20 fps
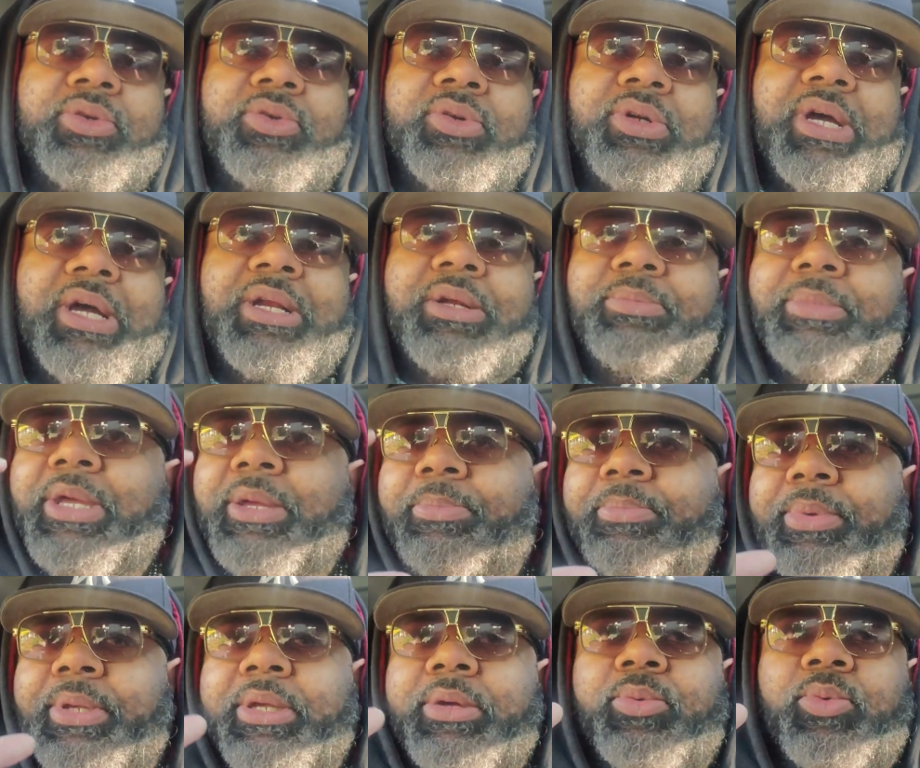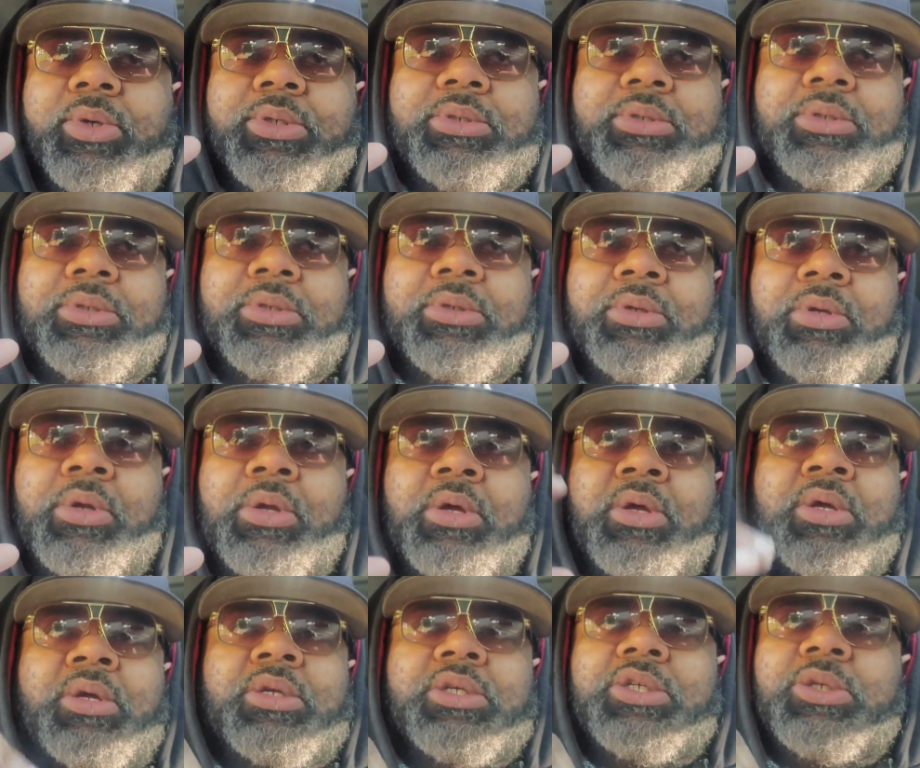You don't gotta make big ones.
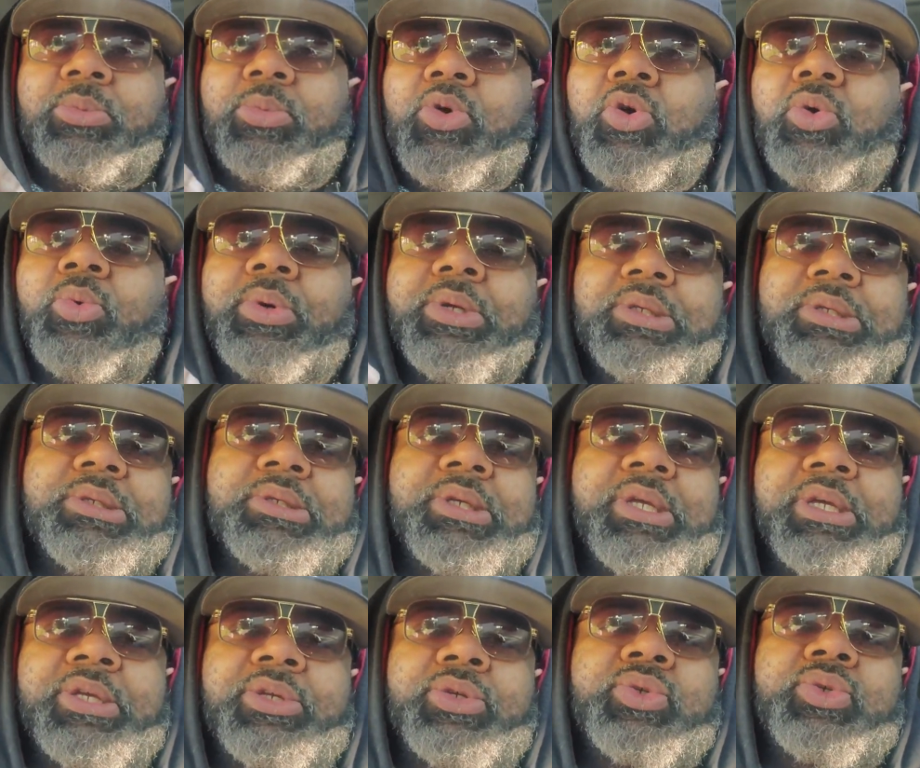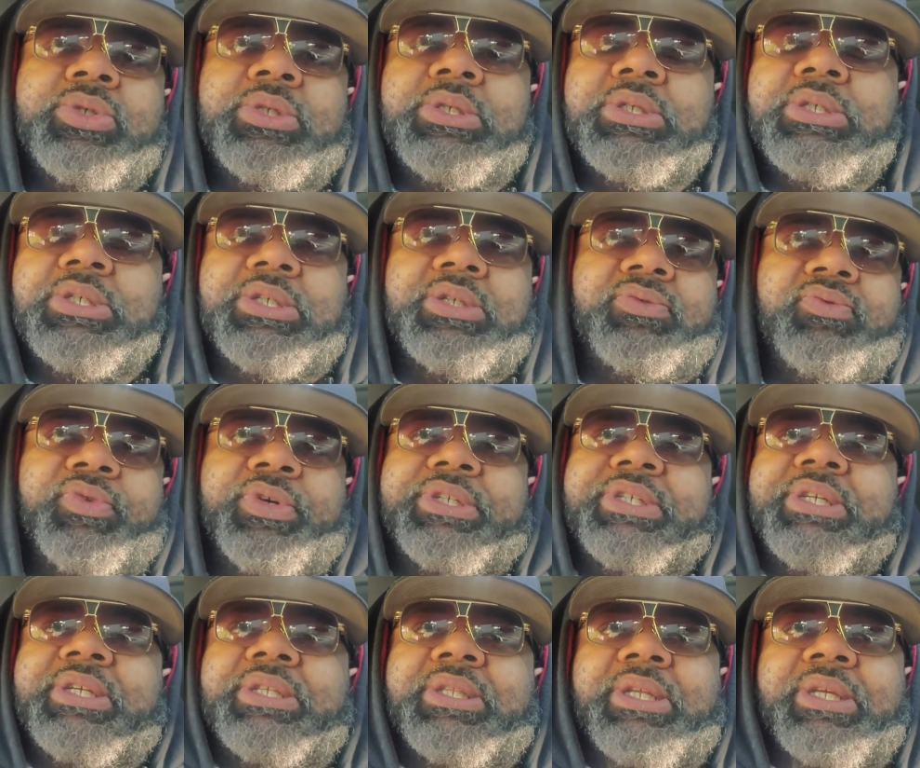Small ones. Get used to just
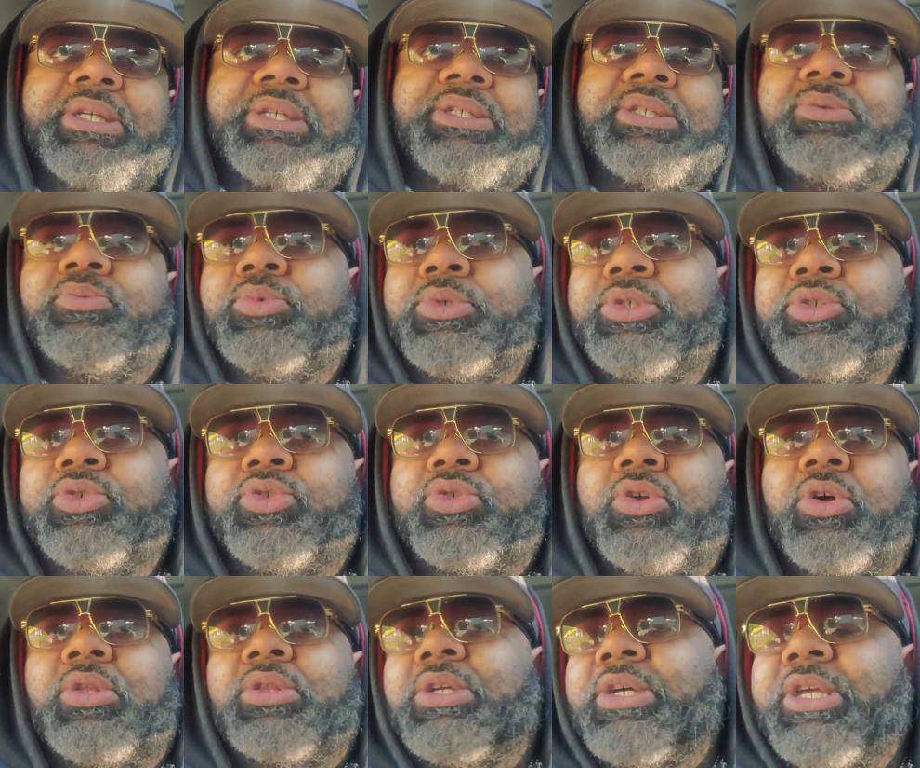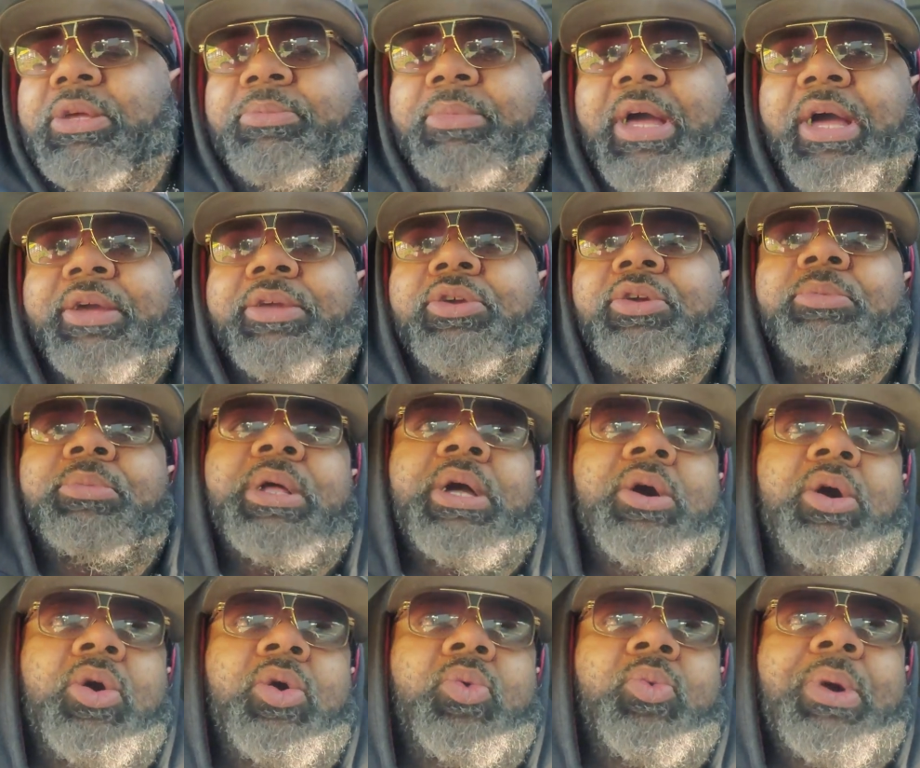risking things, and when you start looking back, you're like,
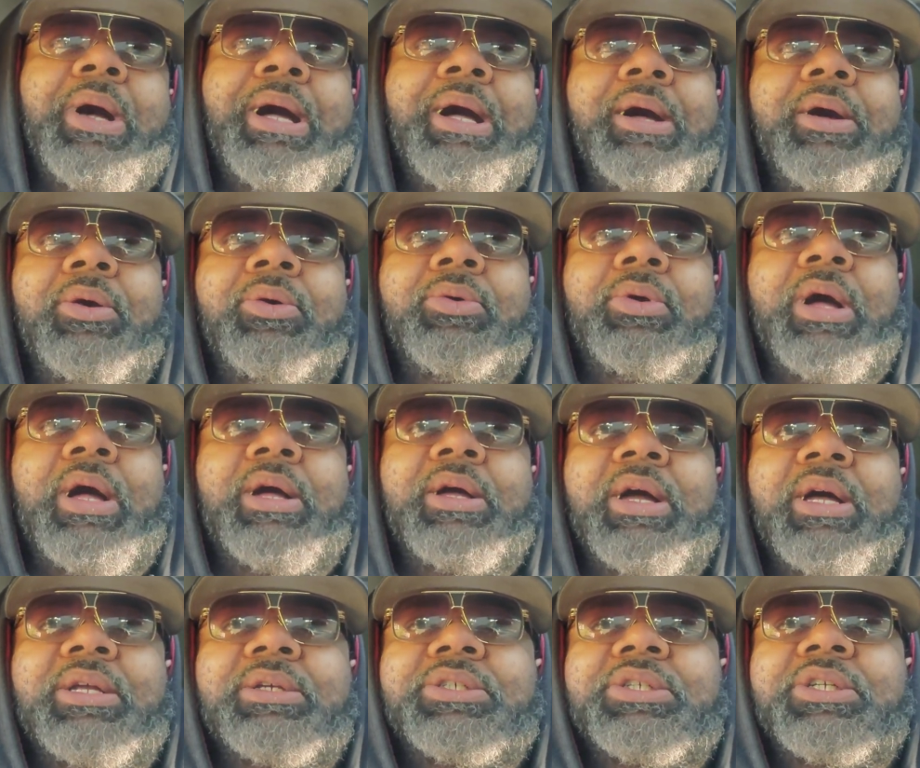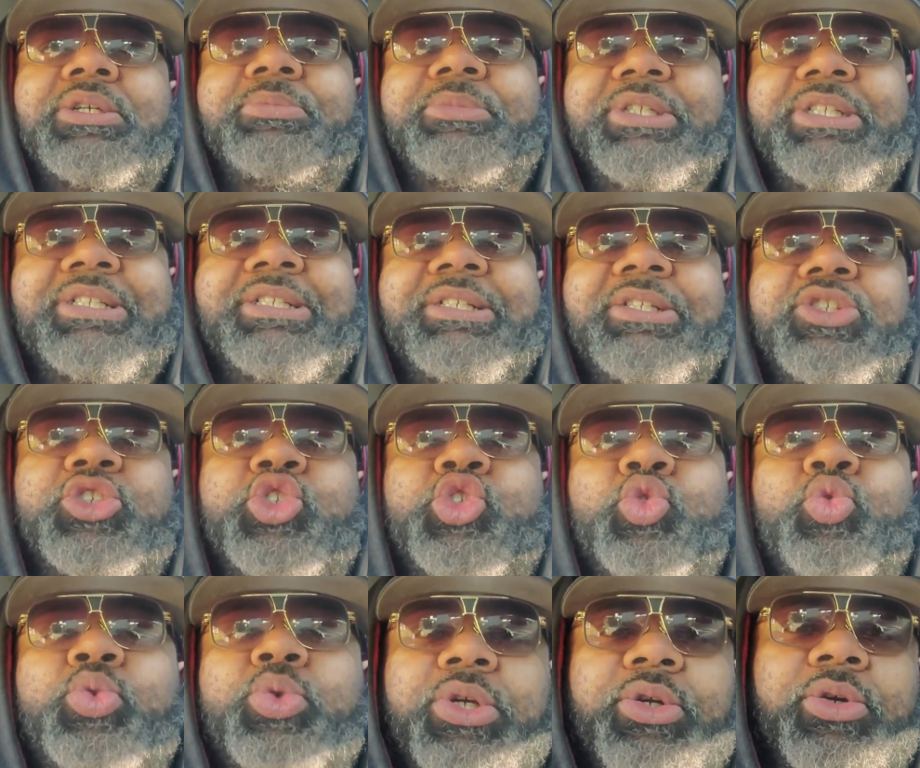oh wow, I should have did this
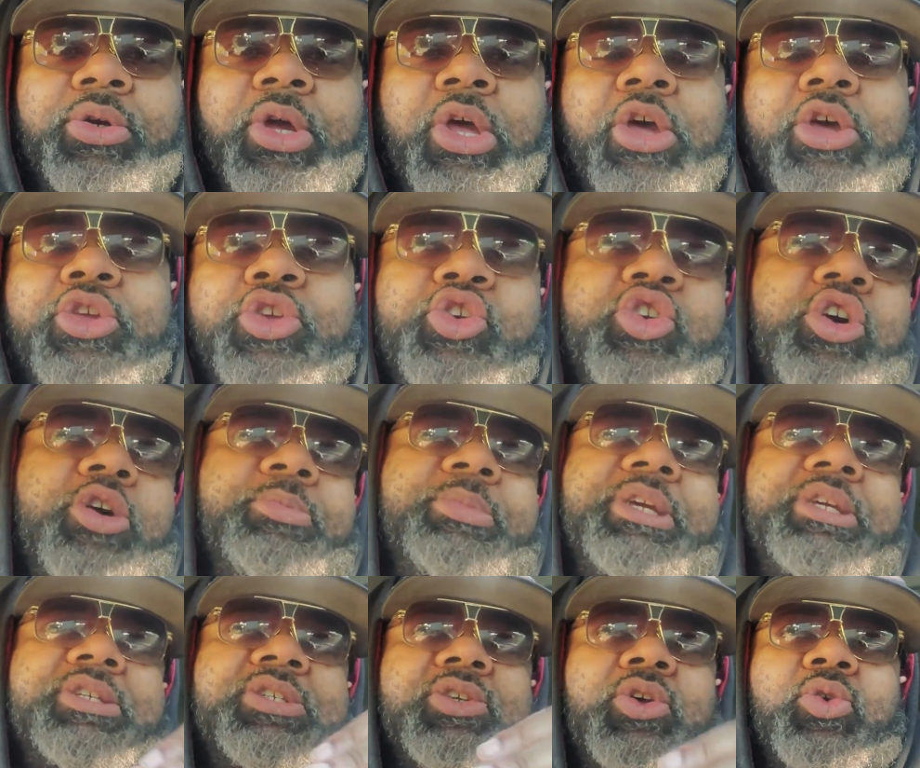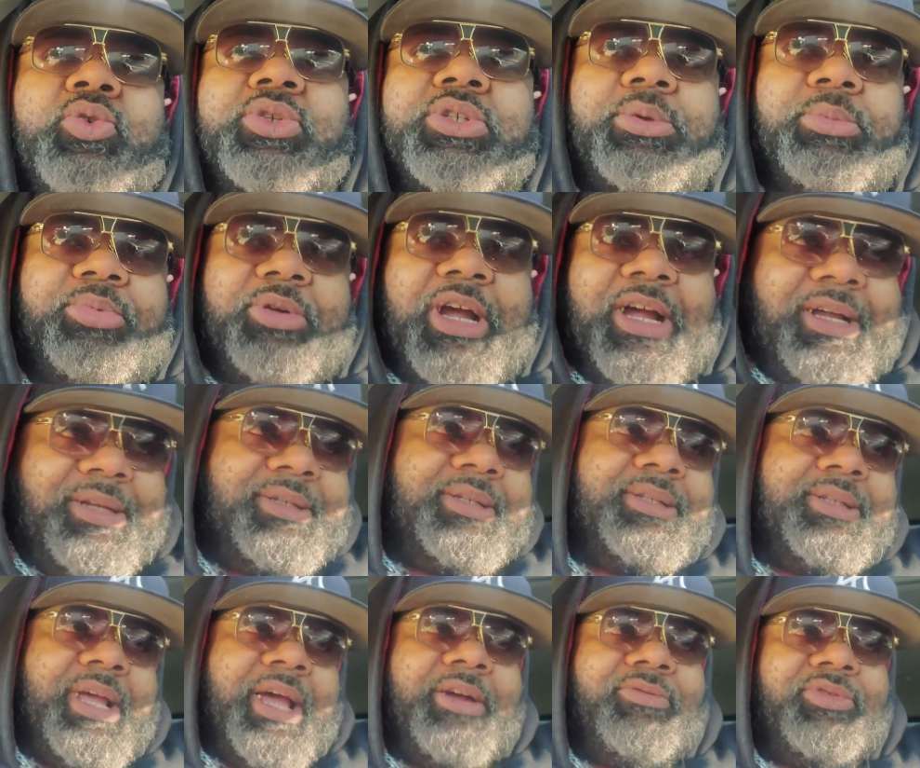sooner. You're gonna be so surprised
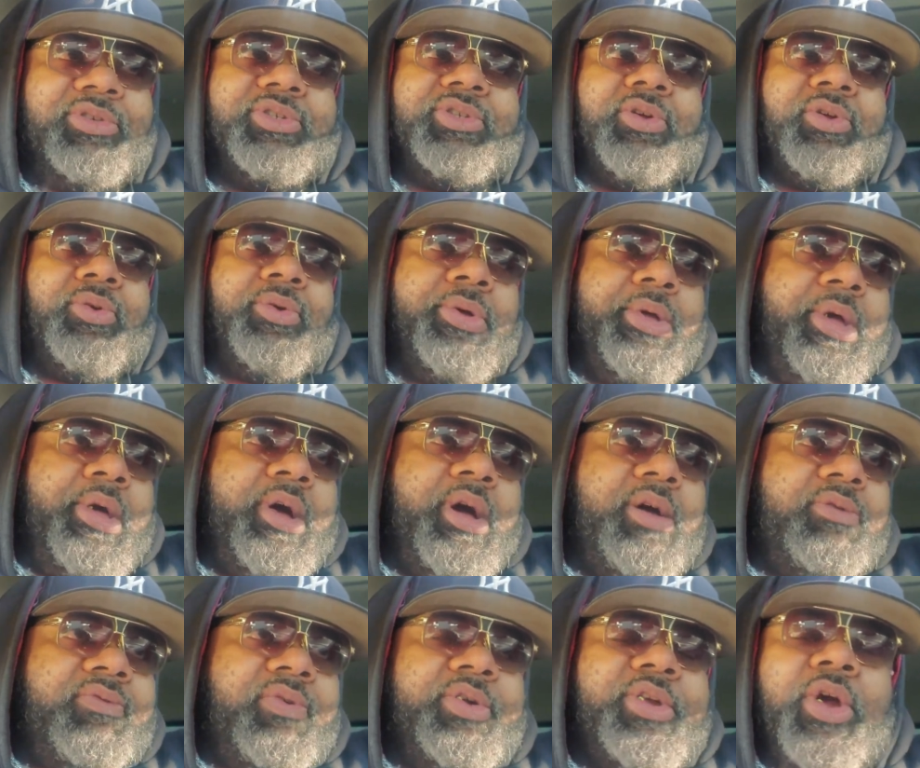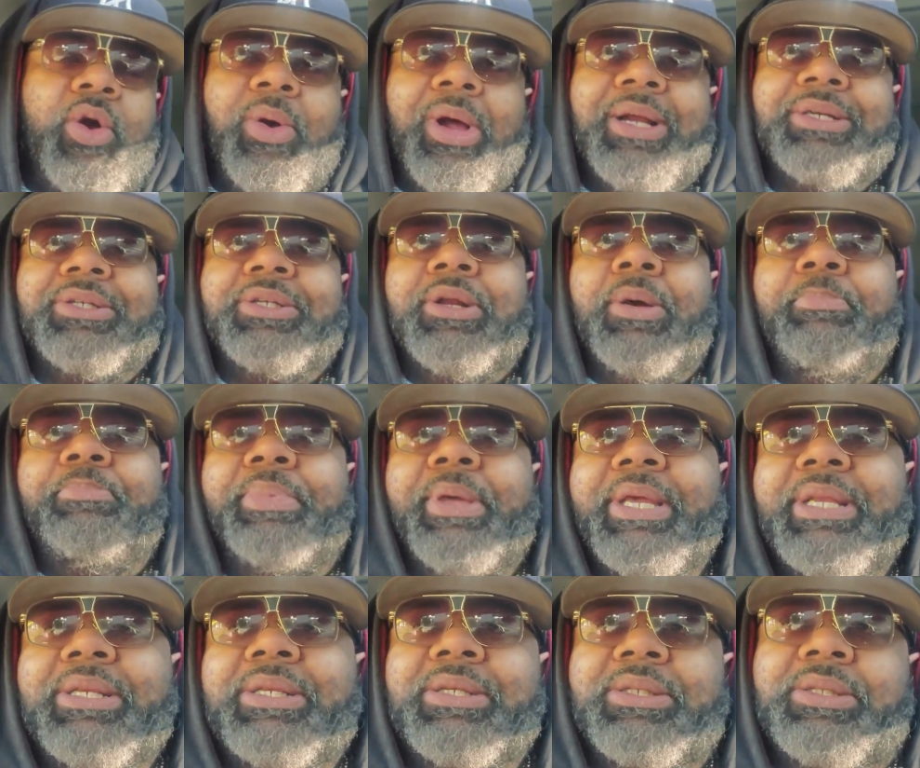at that result of, yo, I should have
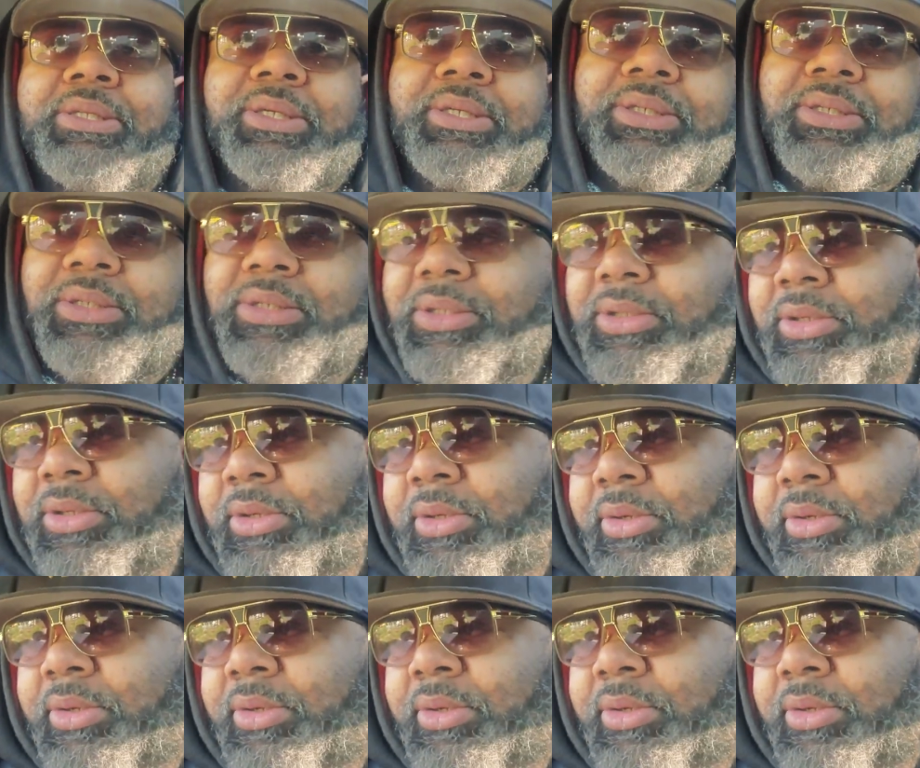did this.